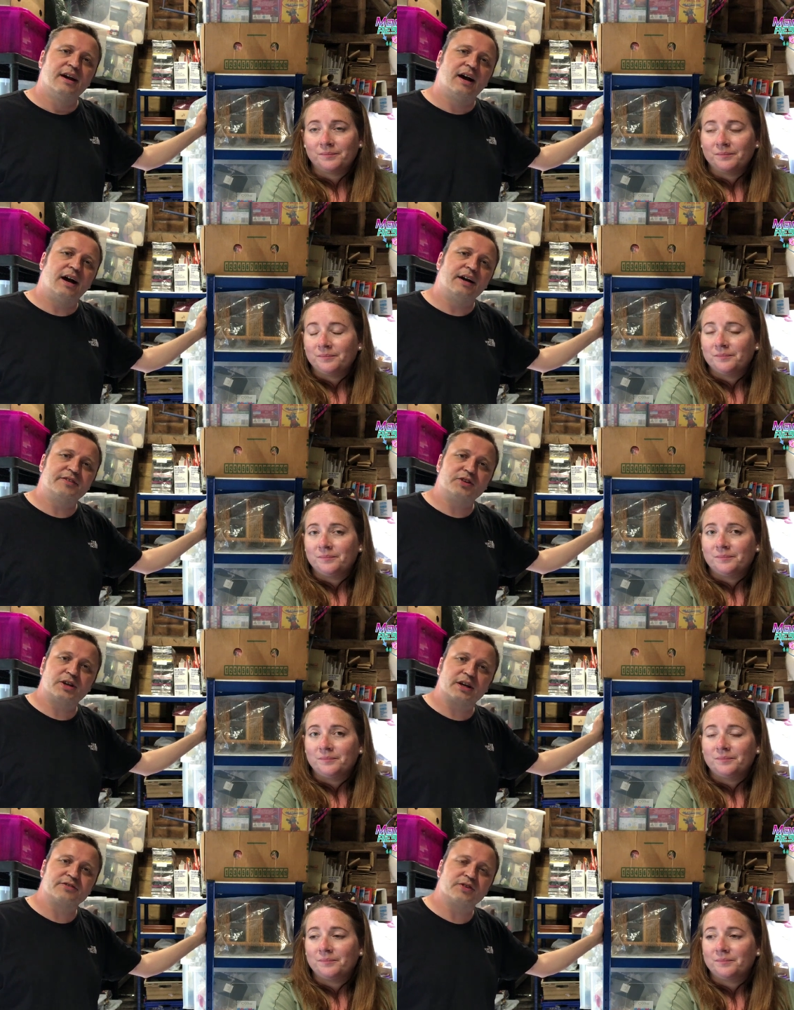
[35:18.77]
Speaker 1: Uh, do you
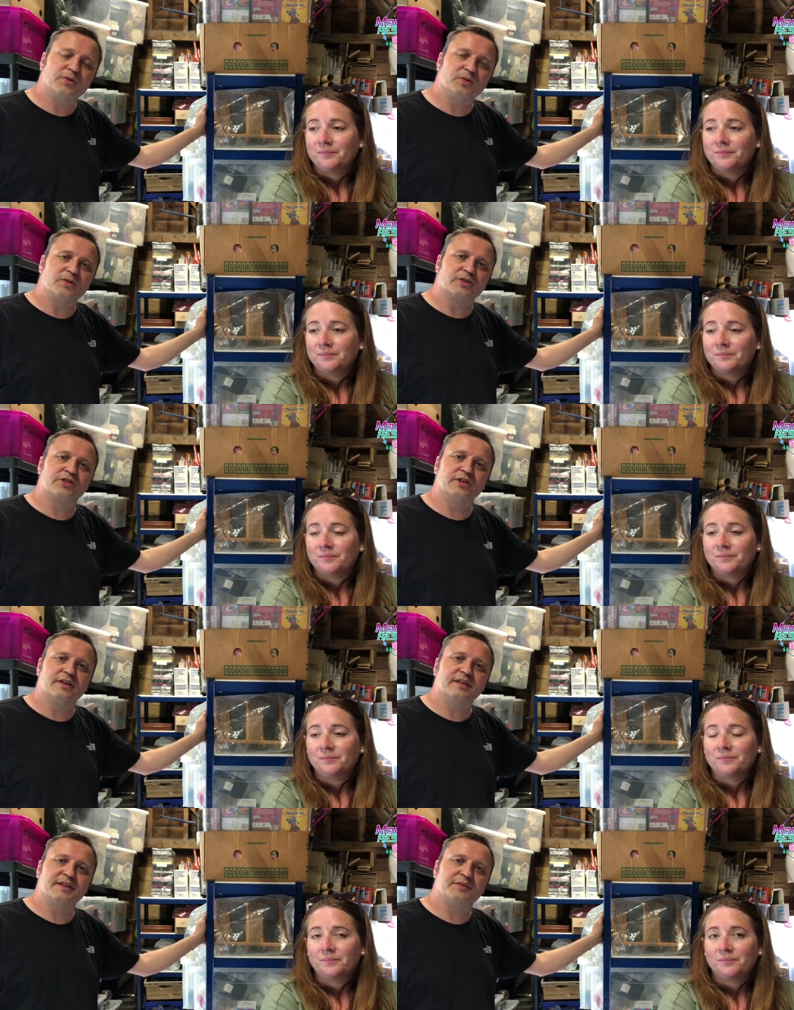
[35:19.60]
go to
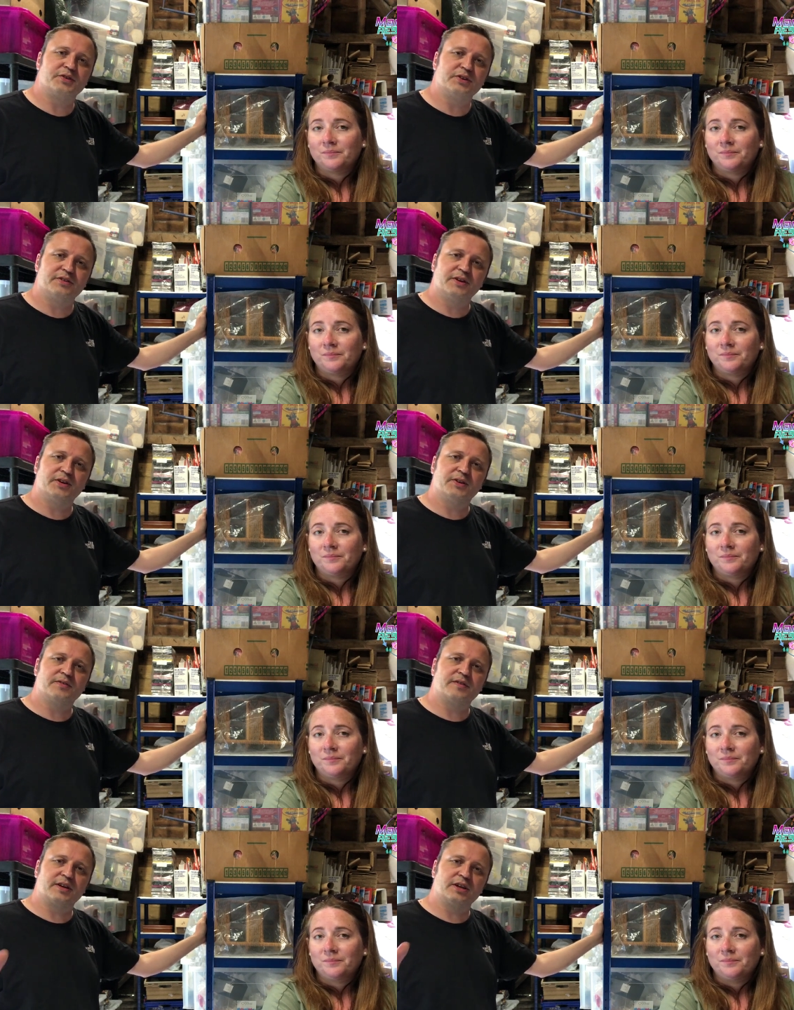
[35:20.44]
auctions? If you do,
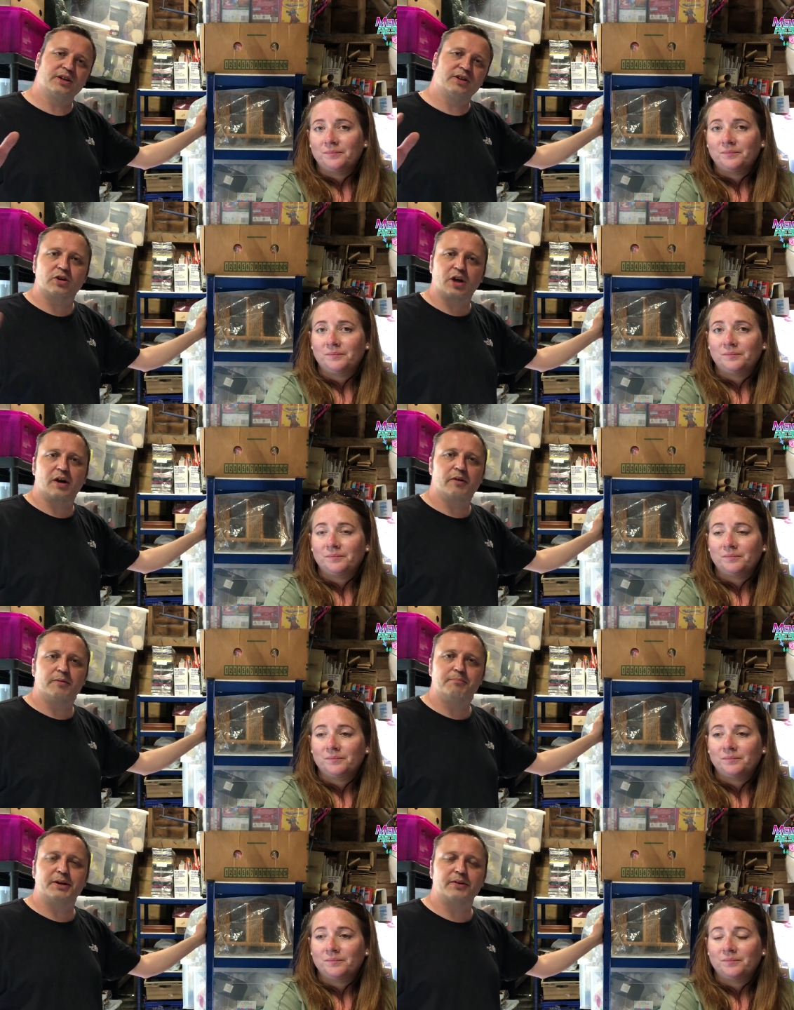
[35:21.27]
do you go
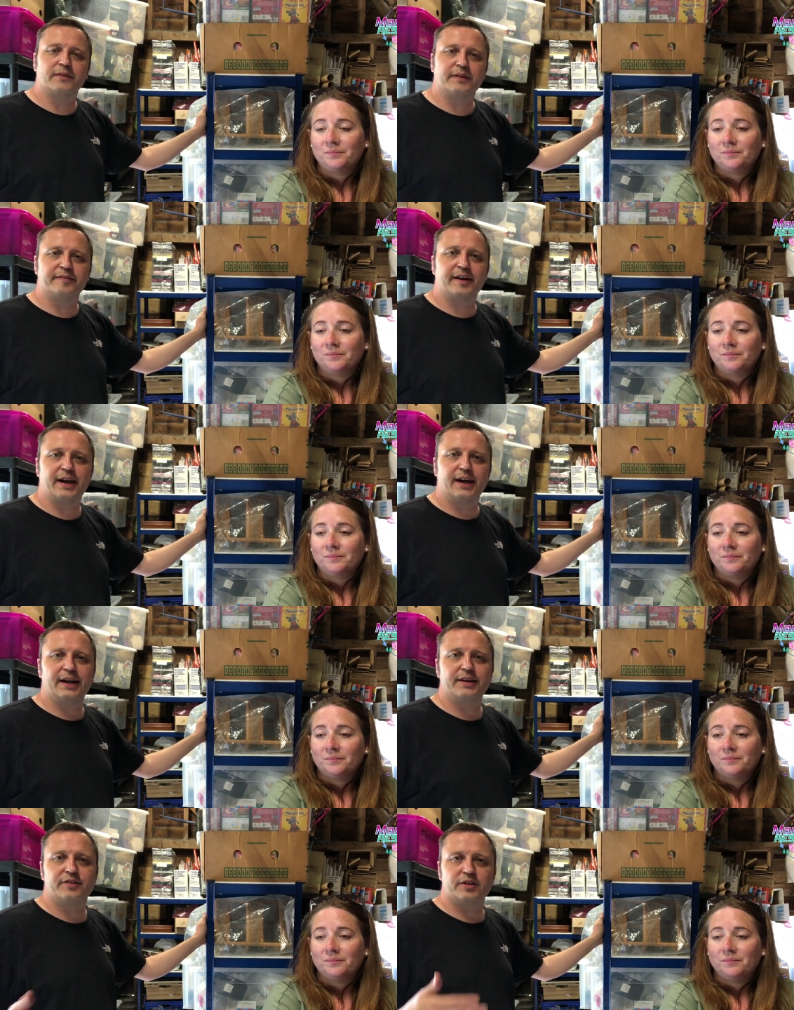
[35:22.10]
and bid on the
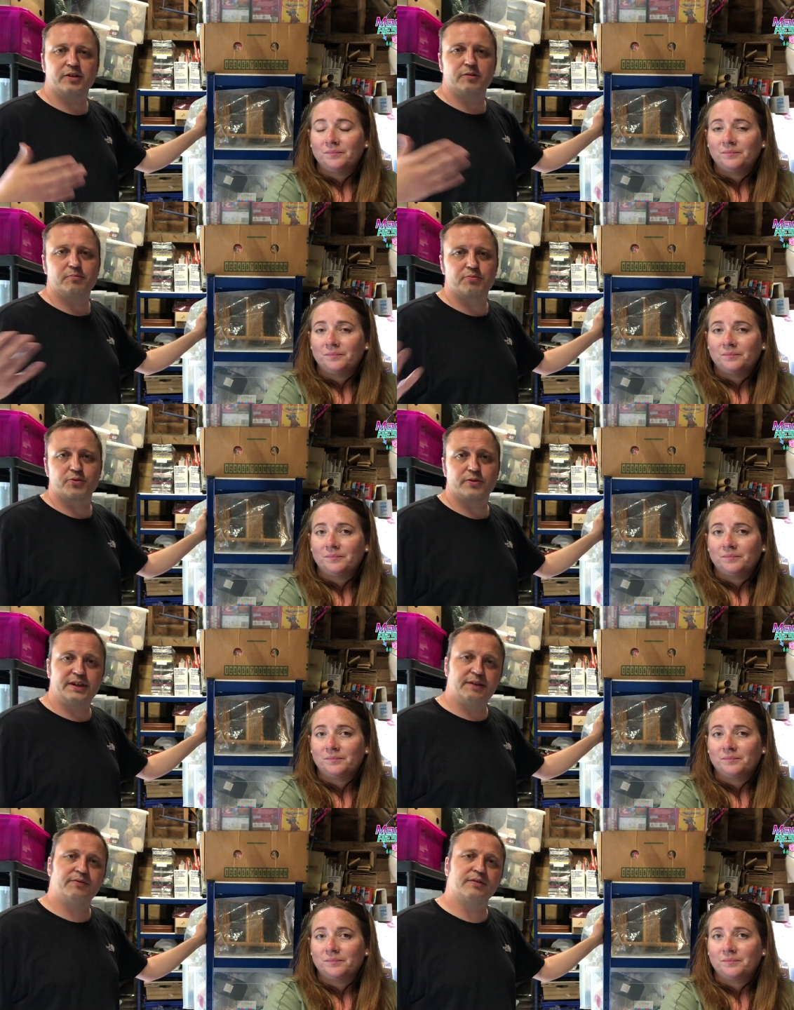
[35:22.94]
day? Do you
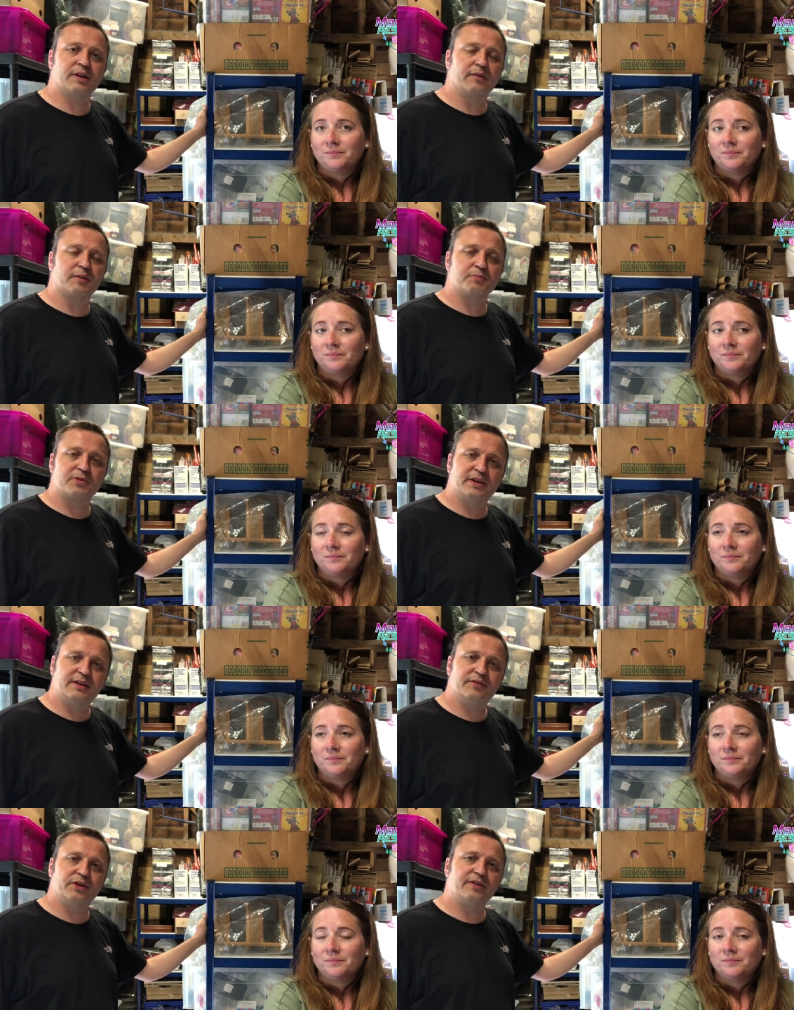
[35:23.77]
pre go on the
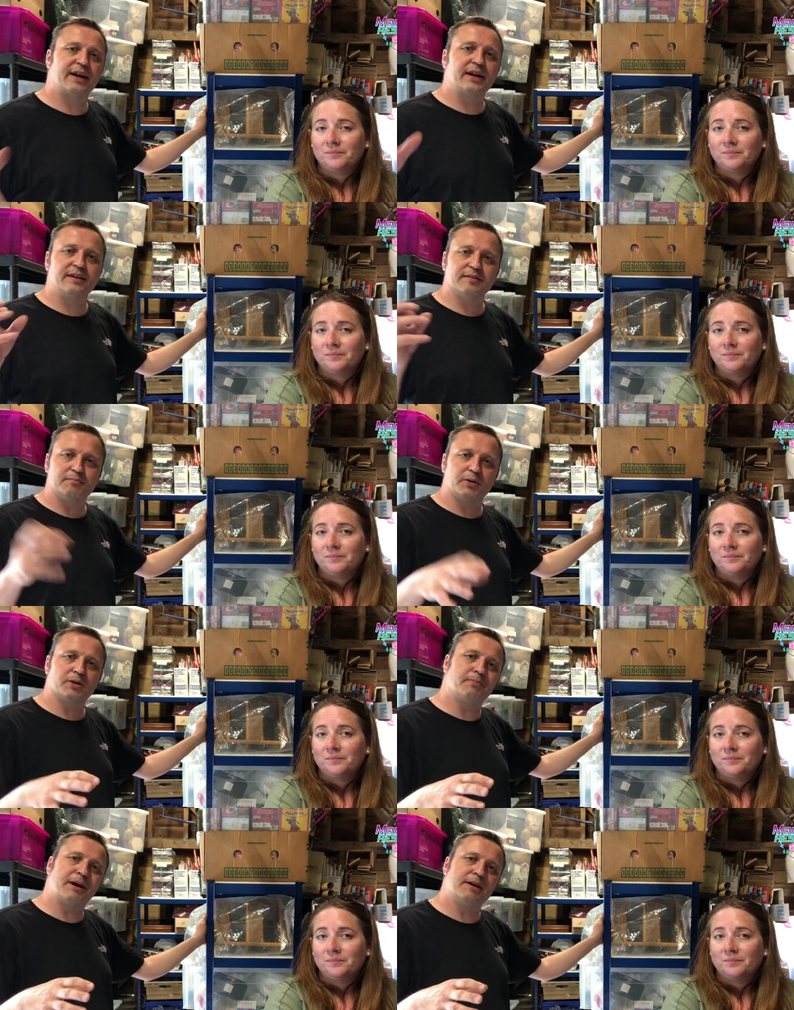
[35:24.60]
preview days and put a
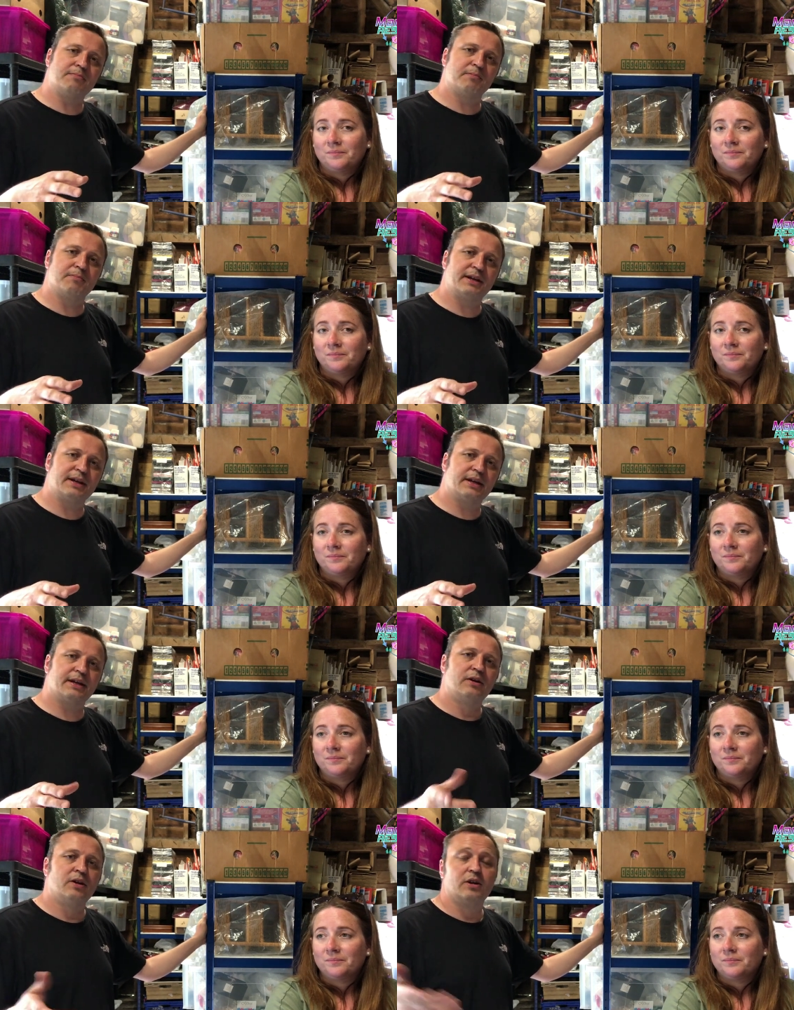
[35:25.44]
paper bid
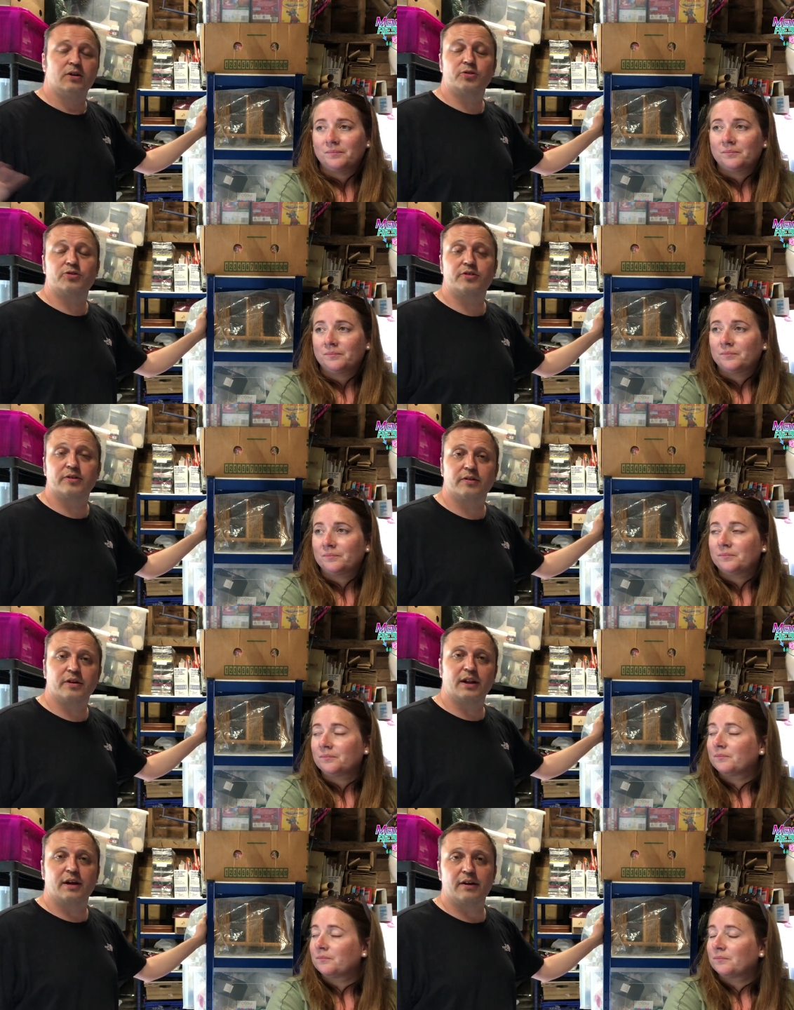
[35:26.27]
in? Or do you do it
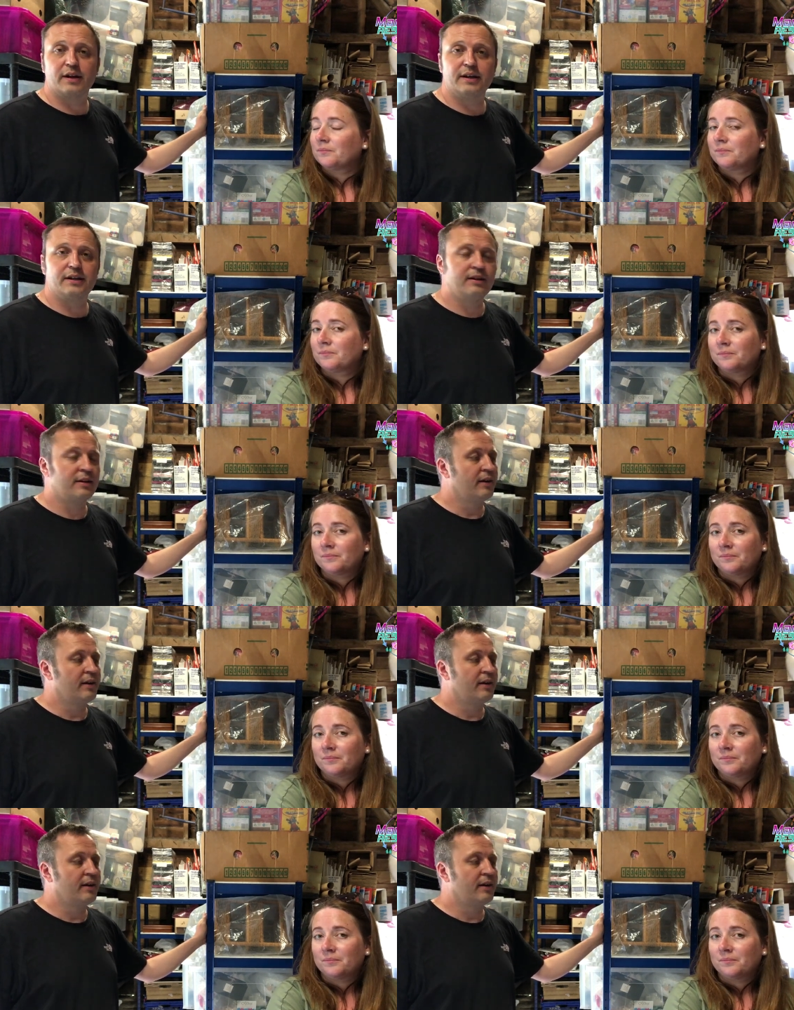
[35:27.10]
online?